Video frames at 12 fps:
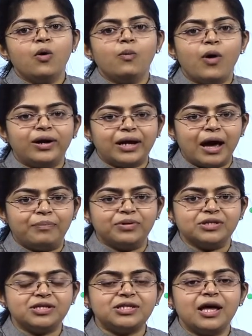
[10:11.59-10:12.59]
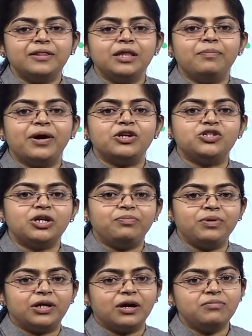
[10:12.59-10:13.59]
what happens is the budget
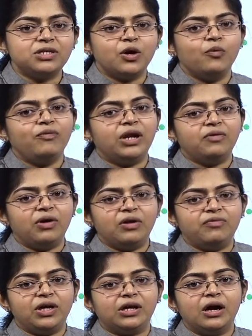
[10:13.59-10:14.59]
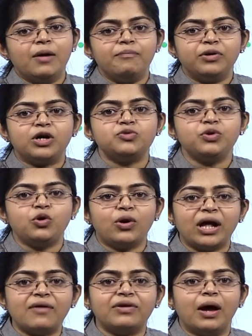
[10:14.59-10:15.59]
becomes very, very weak because we don't
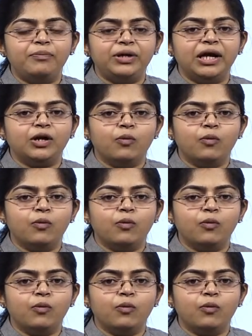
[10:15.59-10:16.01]
have an update.